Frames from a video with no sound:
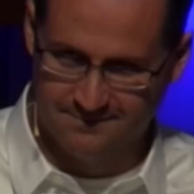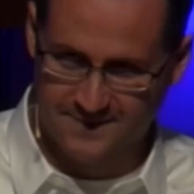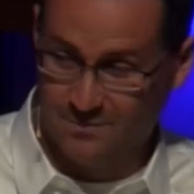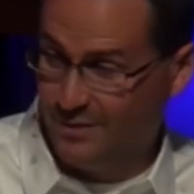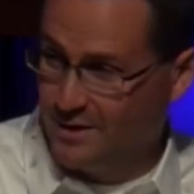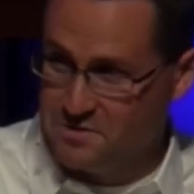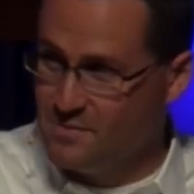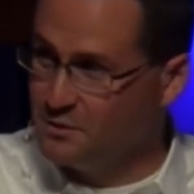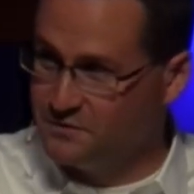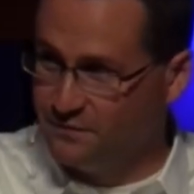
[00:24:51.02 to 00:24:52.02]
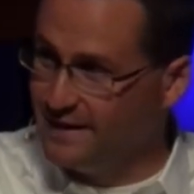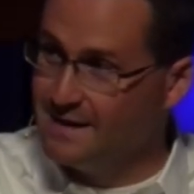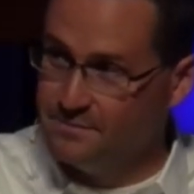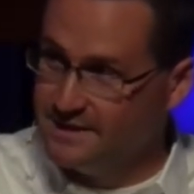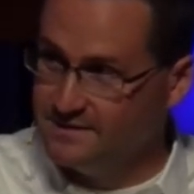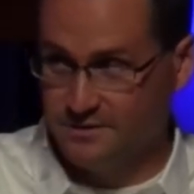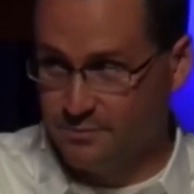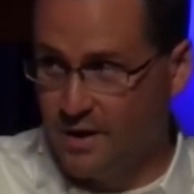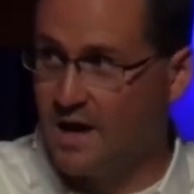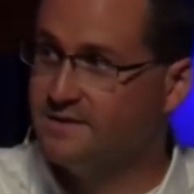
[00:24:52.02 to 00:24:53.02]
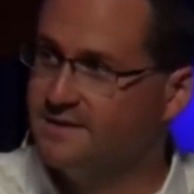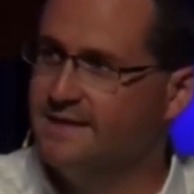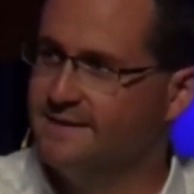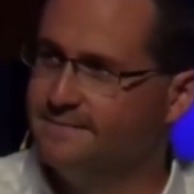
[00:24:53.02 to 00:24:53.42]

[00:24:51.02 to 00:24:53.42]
Compared to most families, they're boxed in.